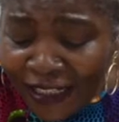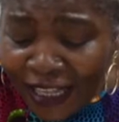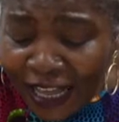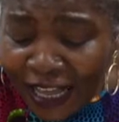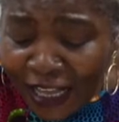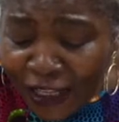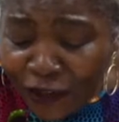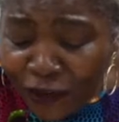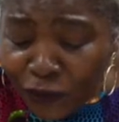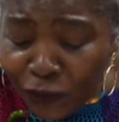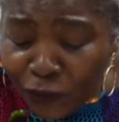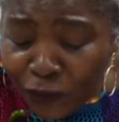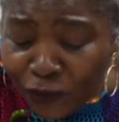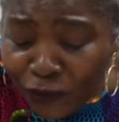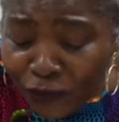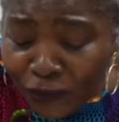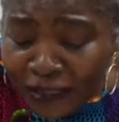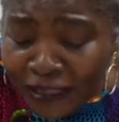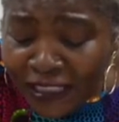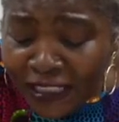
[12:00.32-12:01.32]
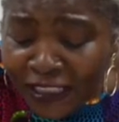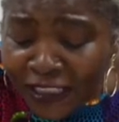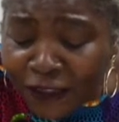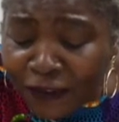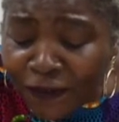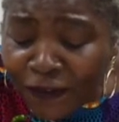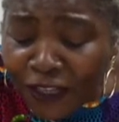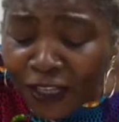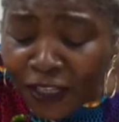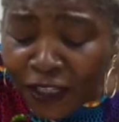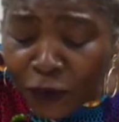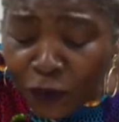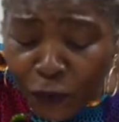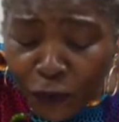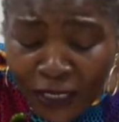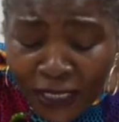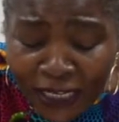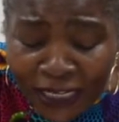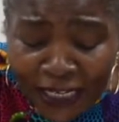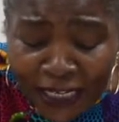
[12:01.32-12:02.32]
I do the things very
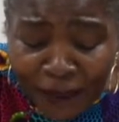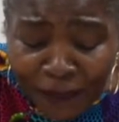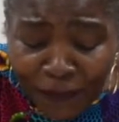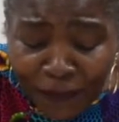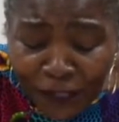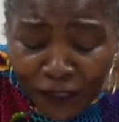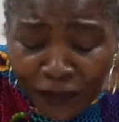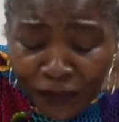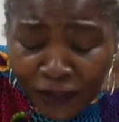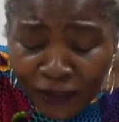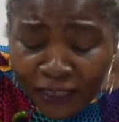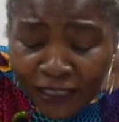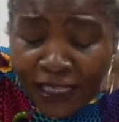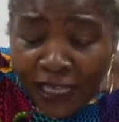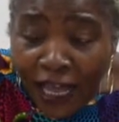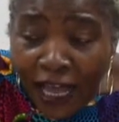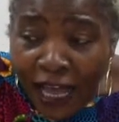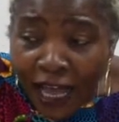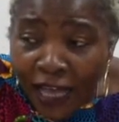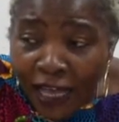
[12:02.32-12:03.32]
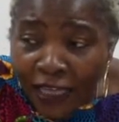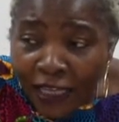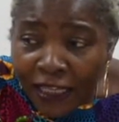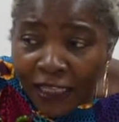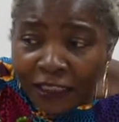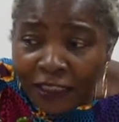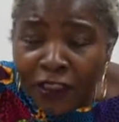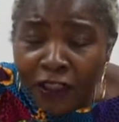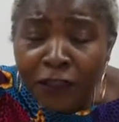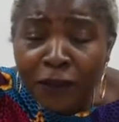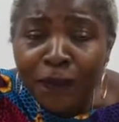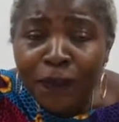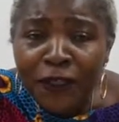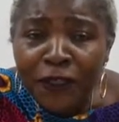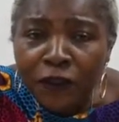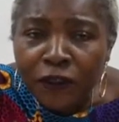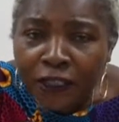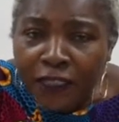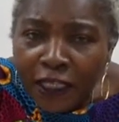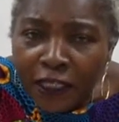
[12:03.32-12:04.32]
quickly because it's not
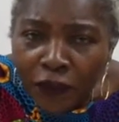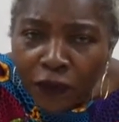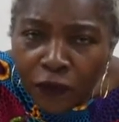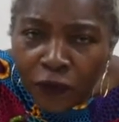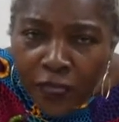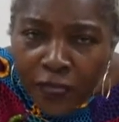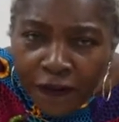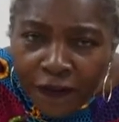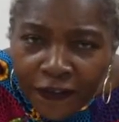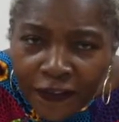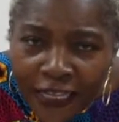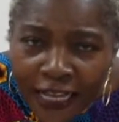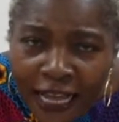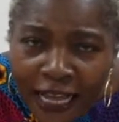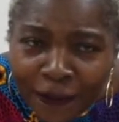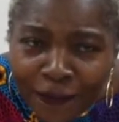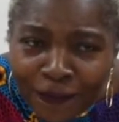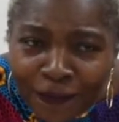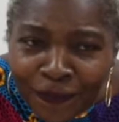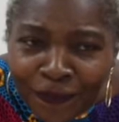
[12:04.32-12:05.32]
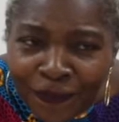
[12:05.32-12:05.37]
because I don't have time,